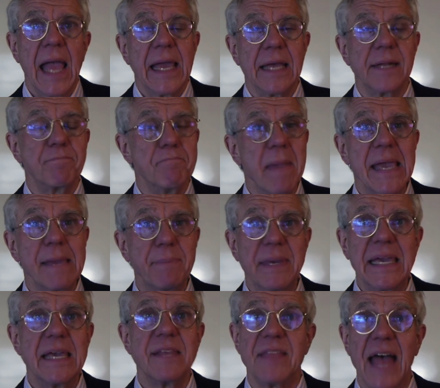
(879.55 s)
It may
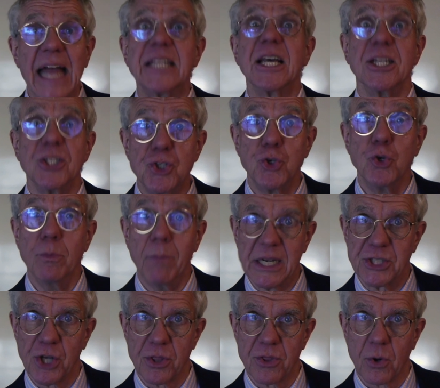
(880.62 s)
be that too
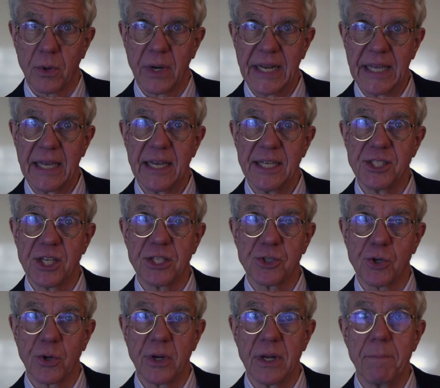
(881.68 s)
much authority is
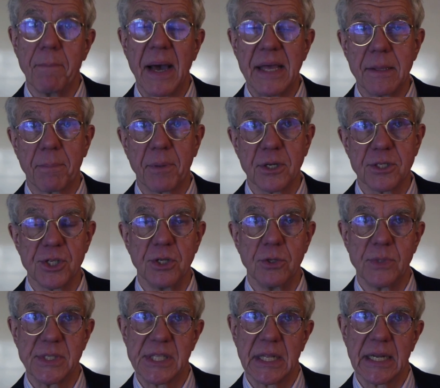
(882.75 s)
exerted by the person who
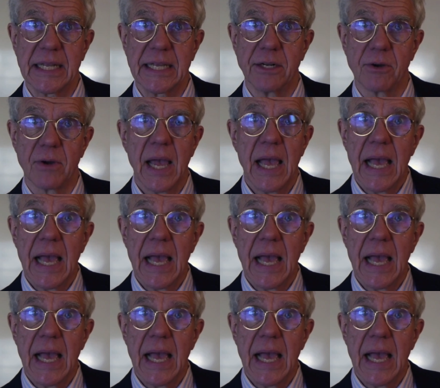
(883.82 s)
is the leader.